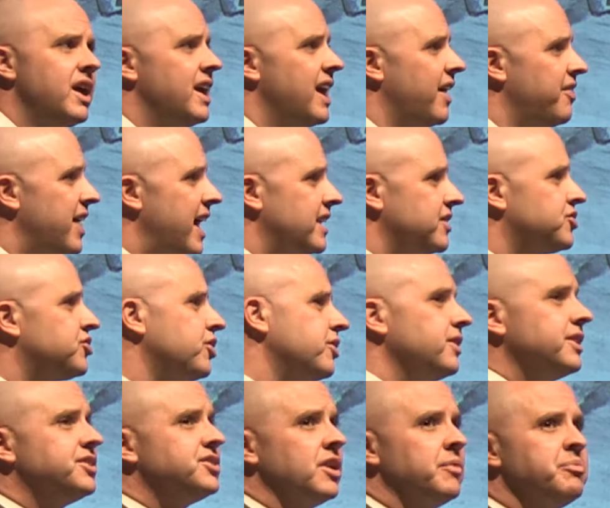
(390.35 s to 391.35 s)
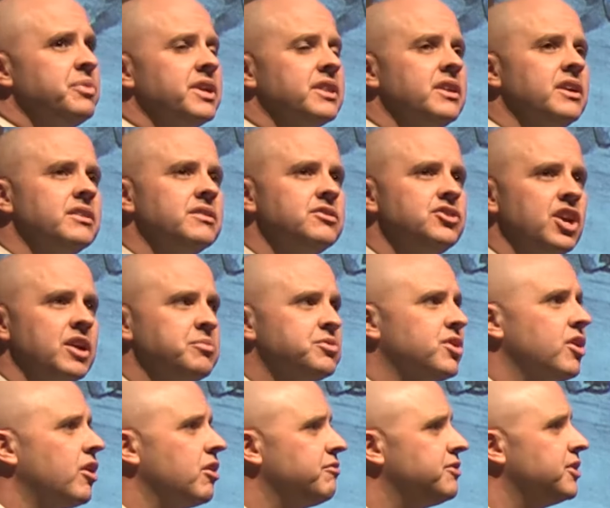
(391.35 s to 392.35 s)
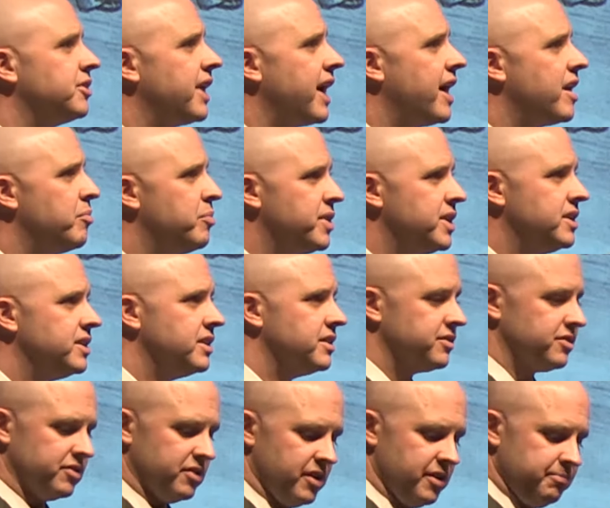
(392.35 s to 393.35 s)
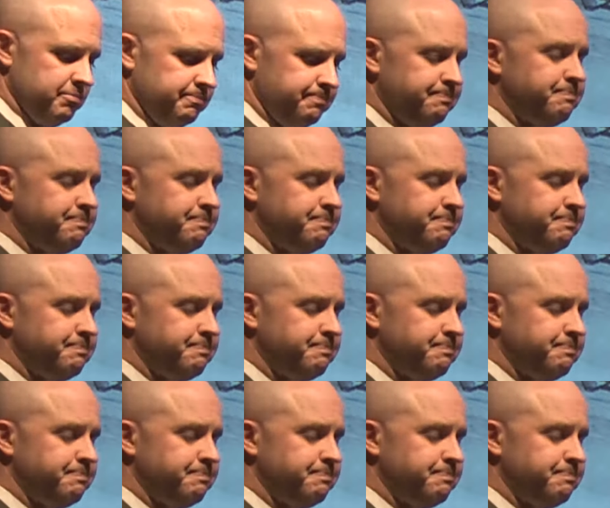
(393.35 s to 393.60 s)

And that is certainly something that James Garfield had opinions on.